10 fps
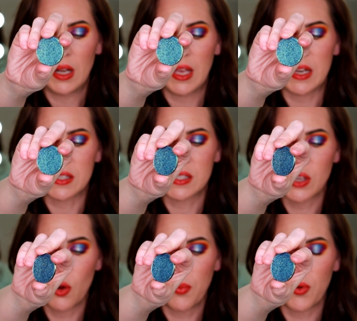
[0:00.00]
It is
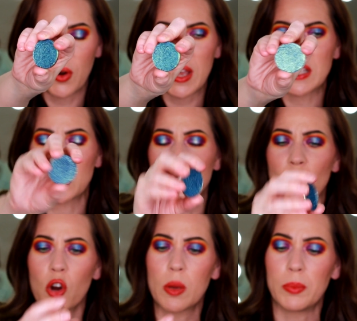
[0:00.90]
so pretty. It's a
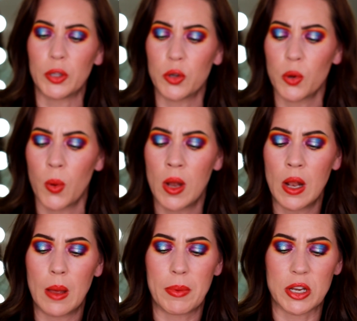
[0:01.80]
dark blue,
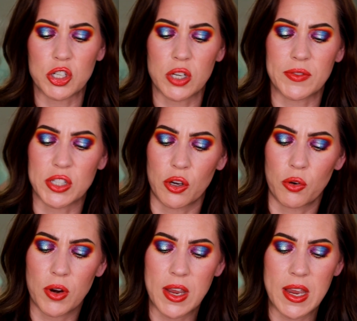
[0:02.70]
but it shifts a
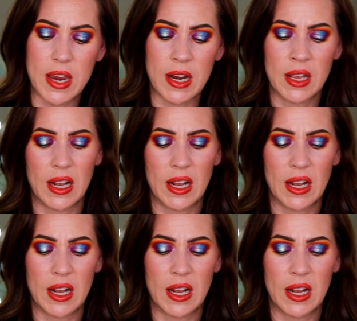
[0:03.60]
green.